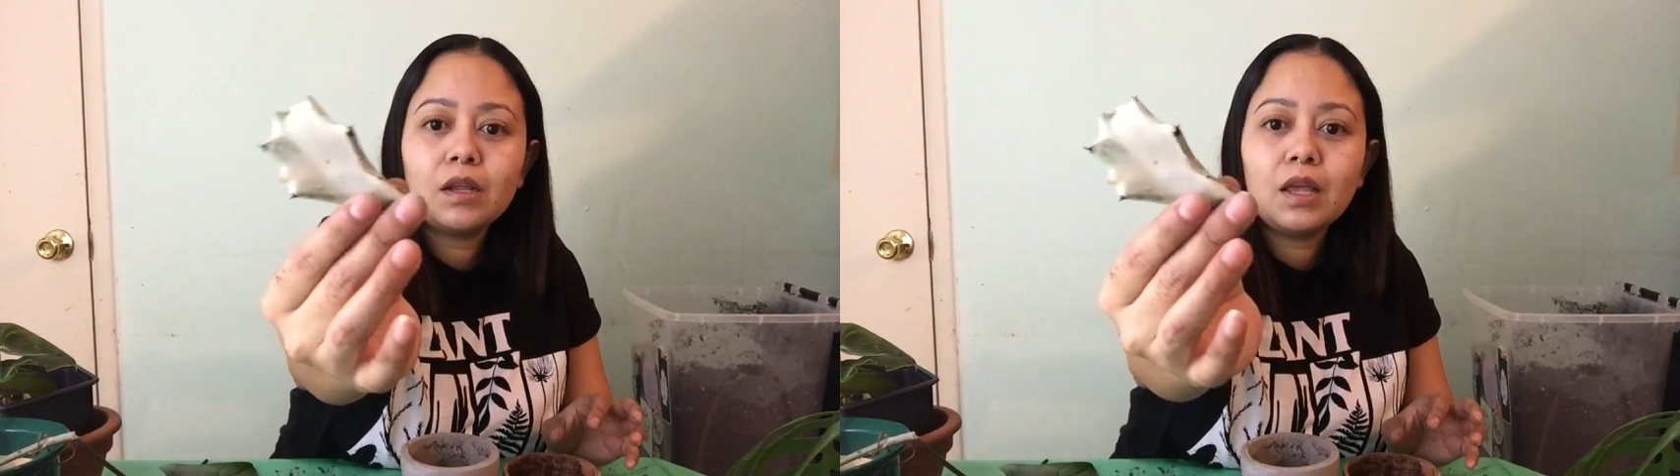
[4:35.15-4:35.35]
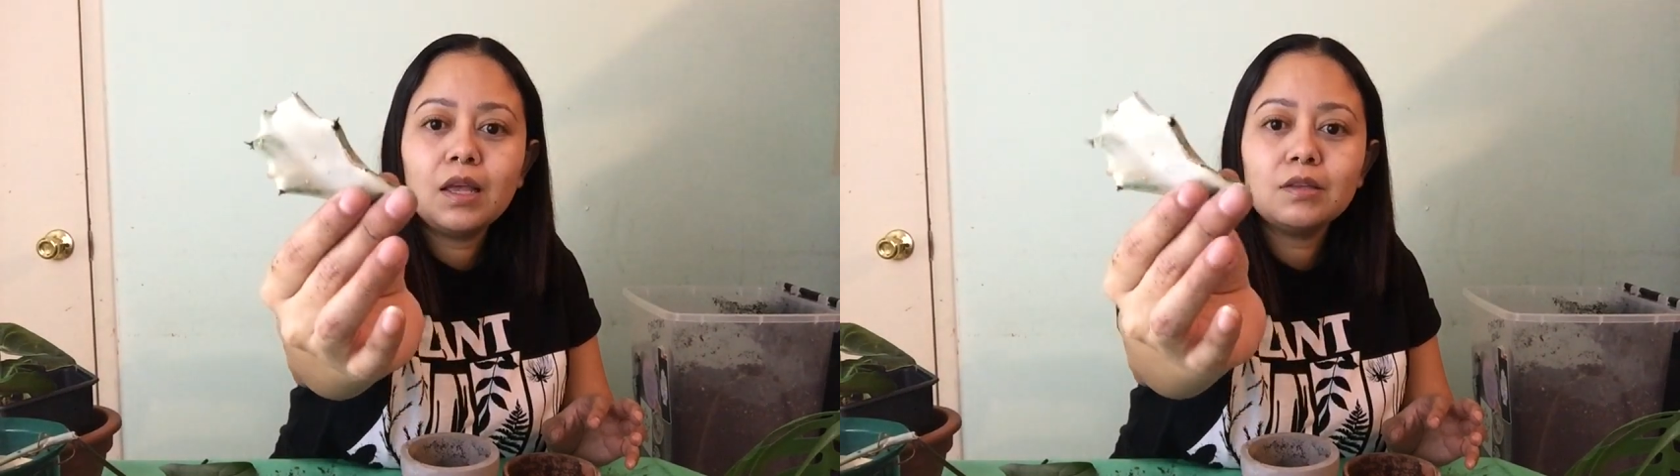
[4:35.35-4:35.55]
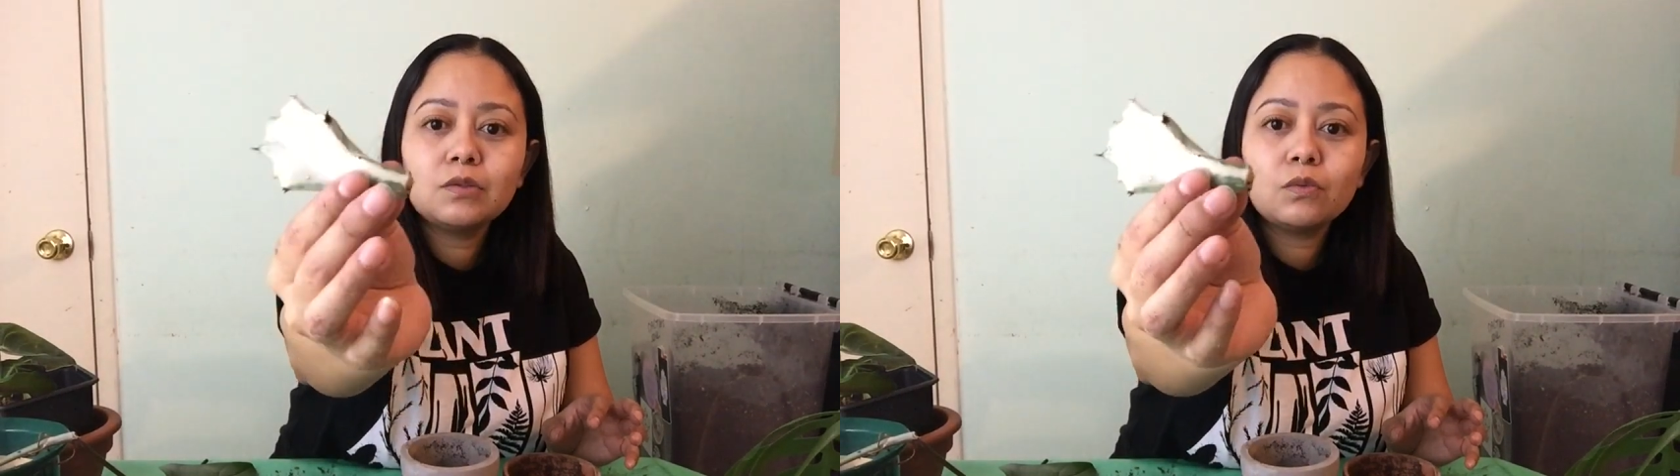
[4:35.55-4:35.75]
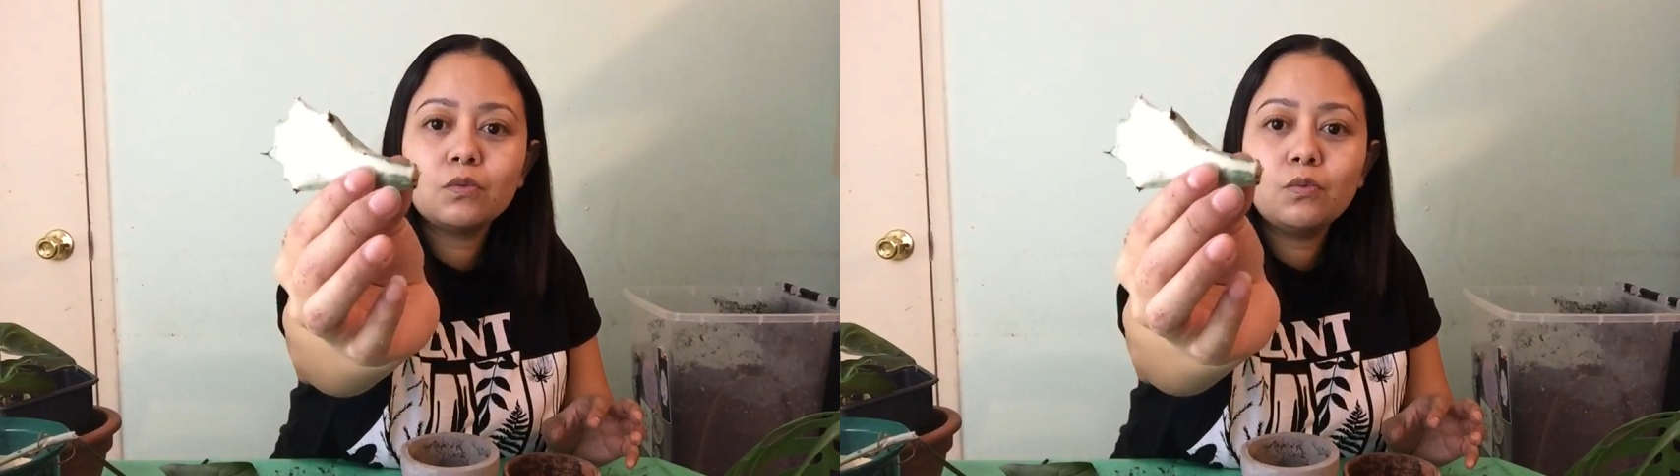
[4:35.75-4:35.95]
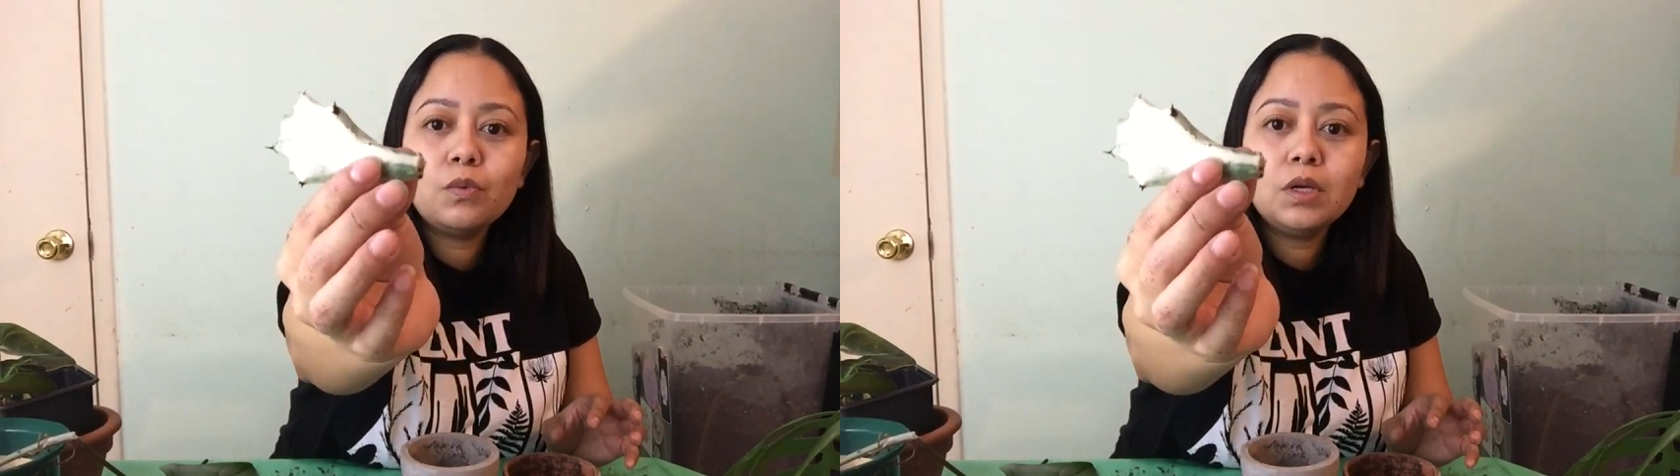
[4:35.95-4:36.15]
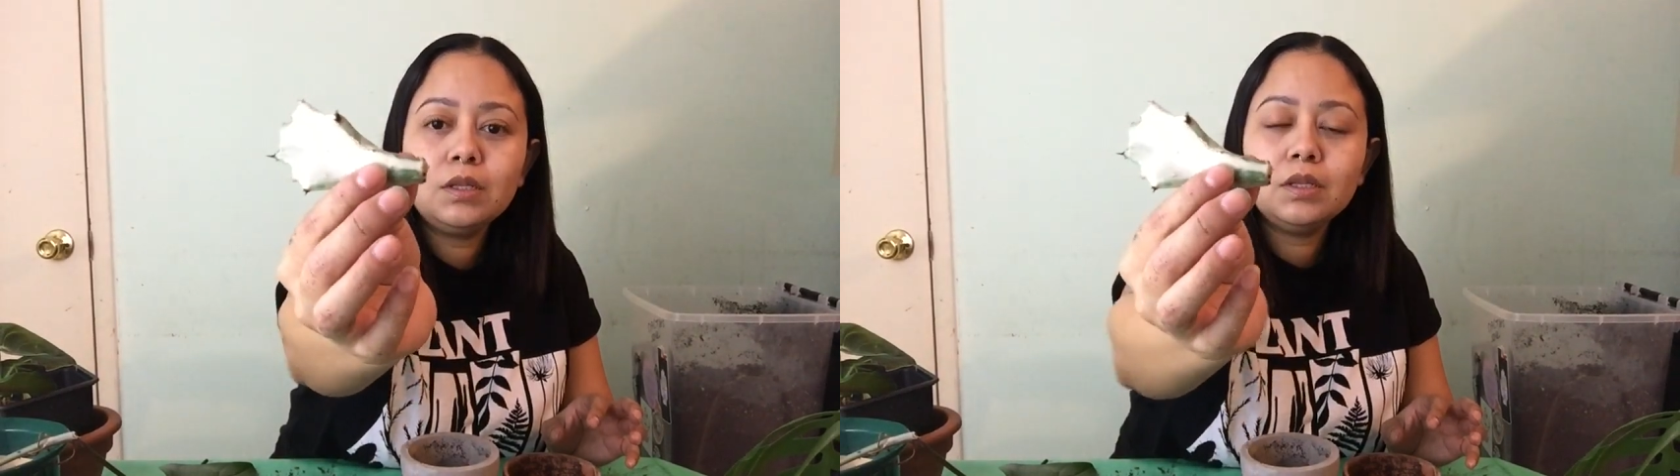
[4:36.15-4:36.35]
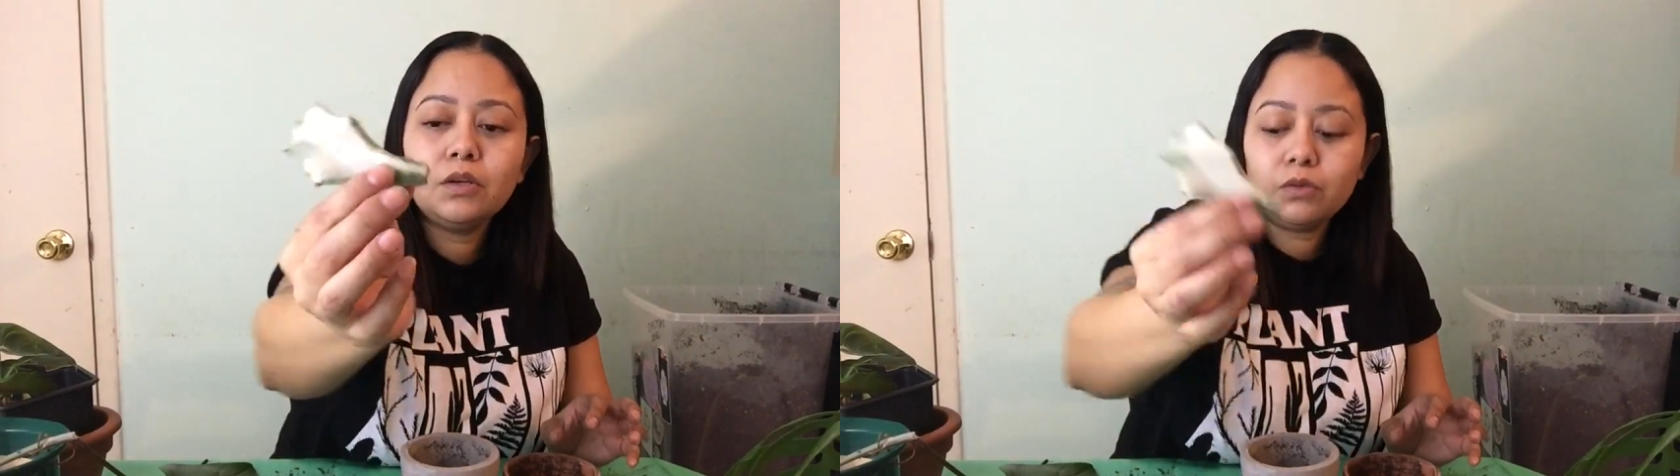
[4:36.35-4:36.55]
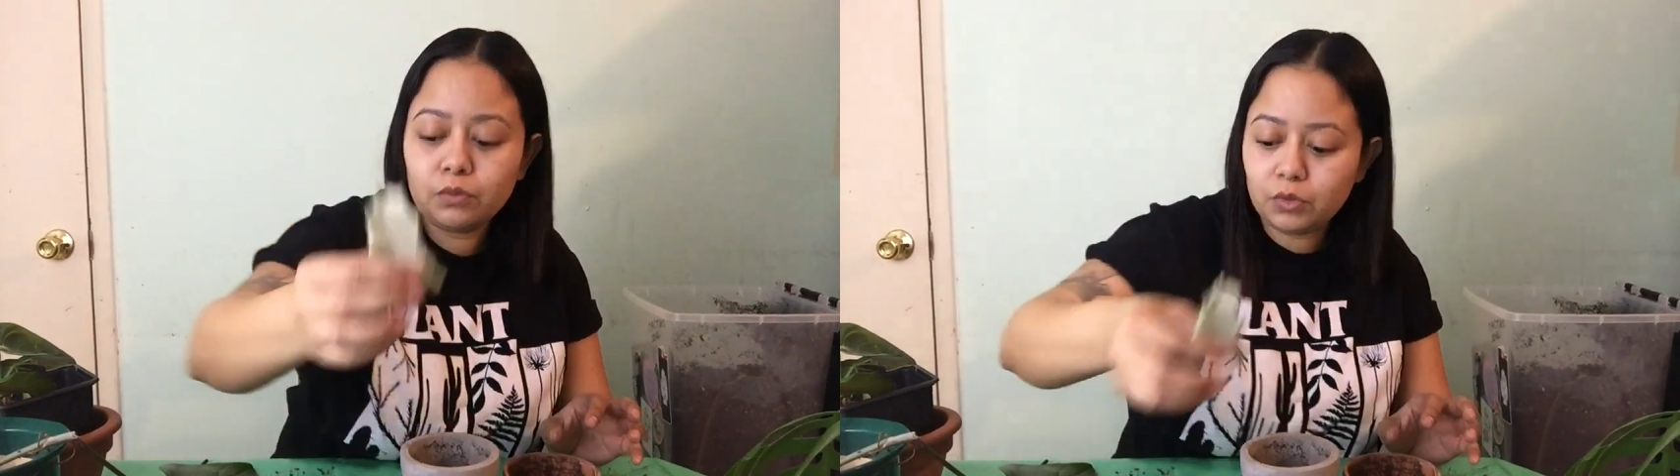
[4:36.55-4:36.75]
it has one
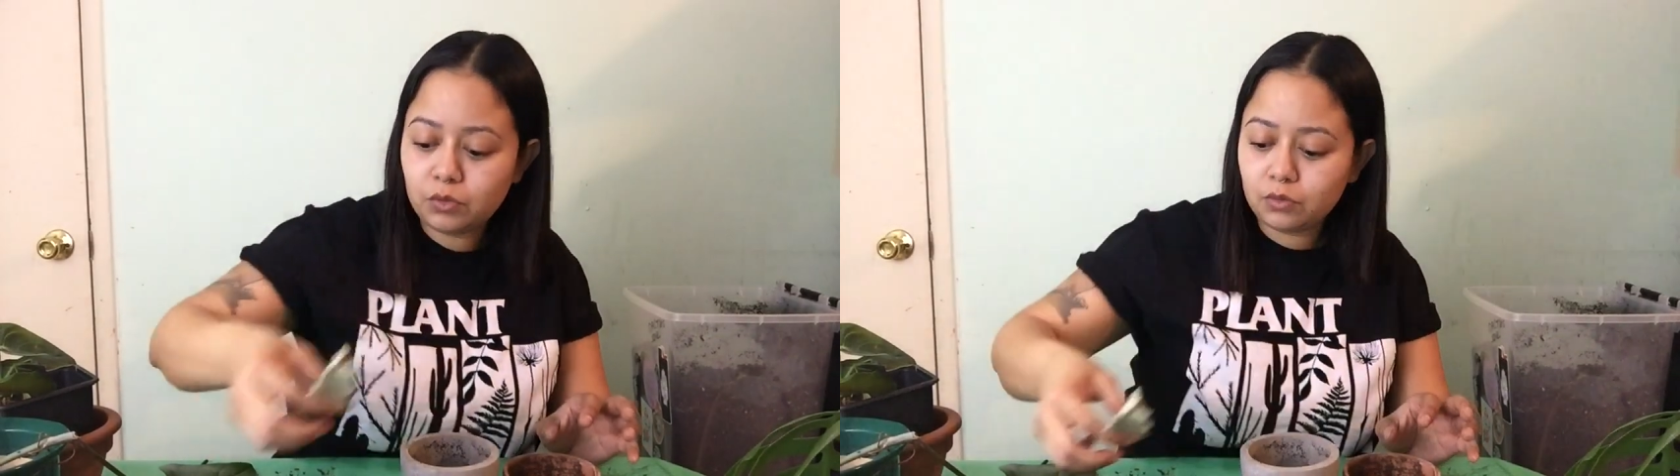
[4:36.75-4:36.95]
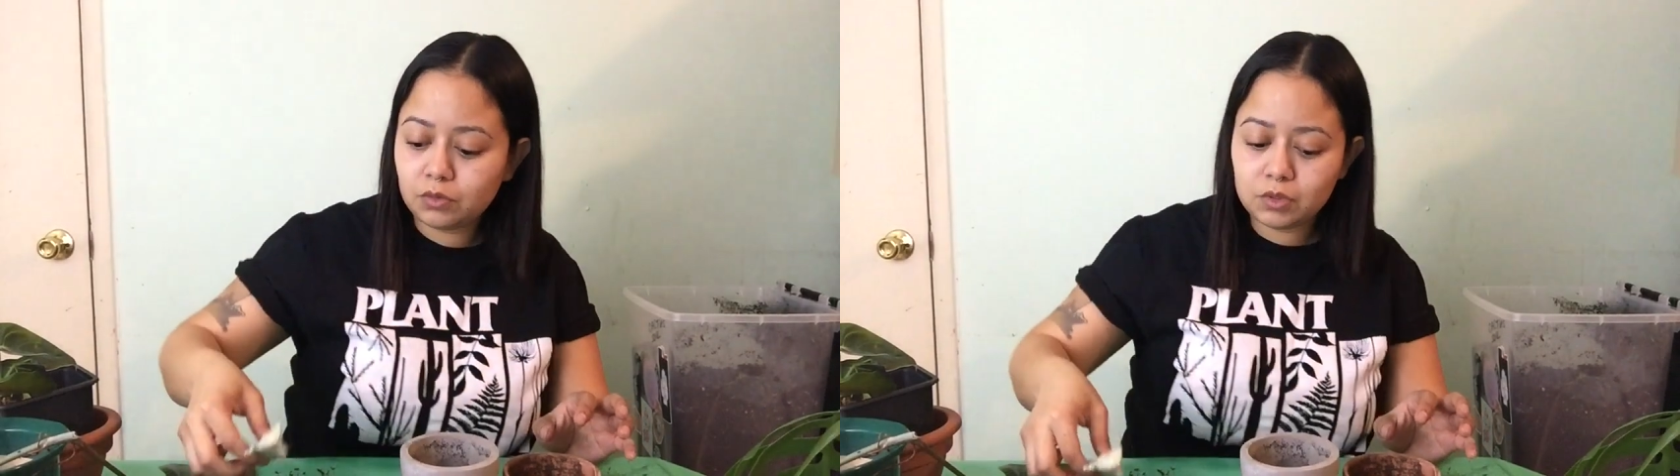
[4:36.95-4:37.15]
little root,